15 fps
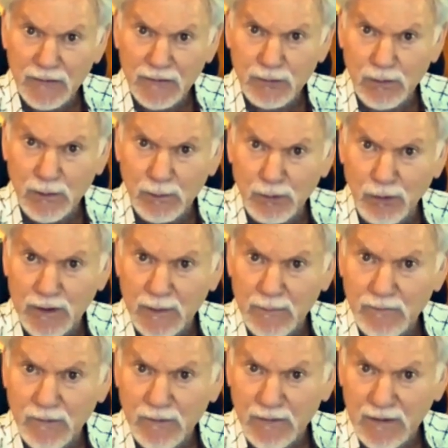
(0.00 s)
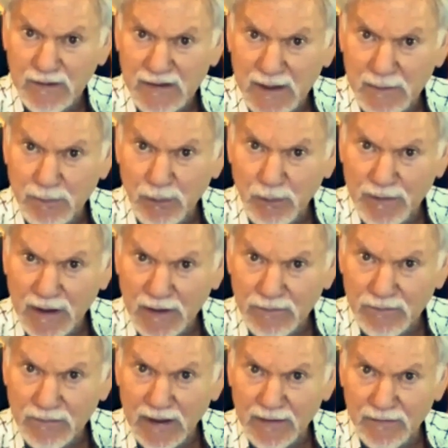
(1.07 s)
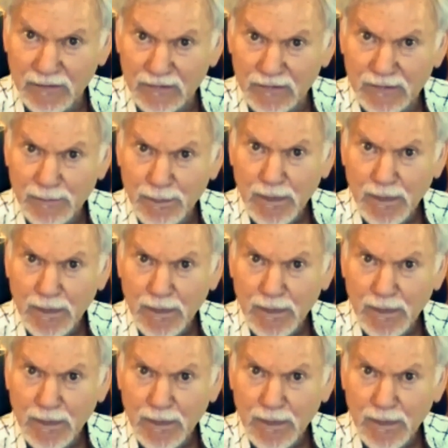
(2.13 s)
who are brought up, for example, without fathers.